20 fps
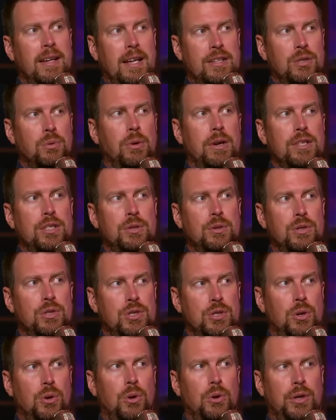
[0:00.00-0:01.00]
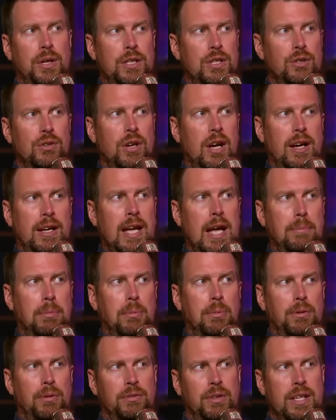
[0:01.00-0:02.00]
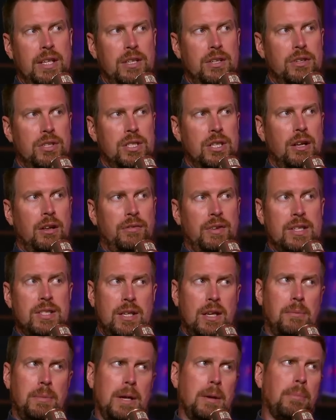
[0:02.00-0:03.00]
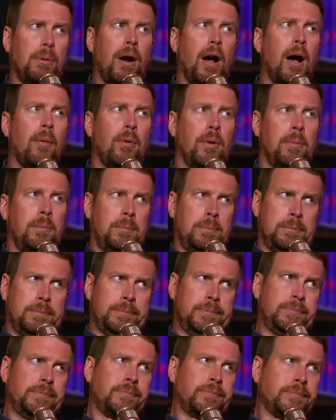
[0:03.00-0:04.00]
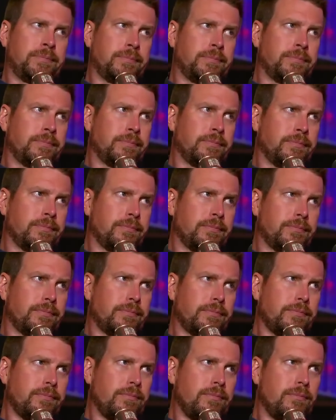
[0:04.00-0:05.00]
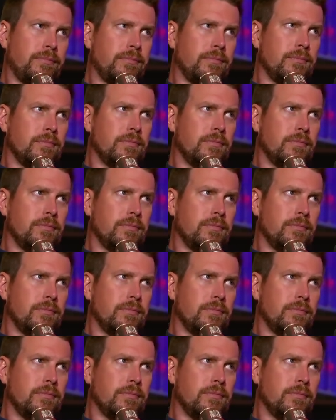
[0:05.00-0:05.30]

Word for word: at 22 years old, and you're not capable of leading yourself, that's going to be a problem. Yeah, it should be noted again, they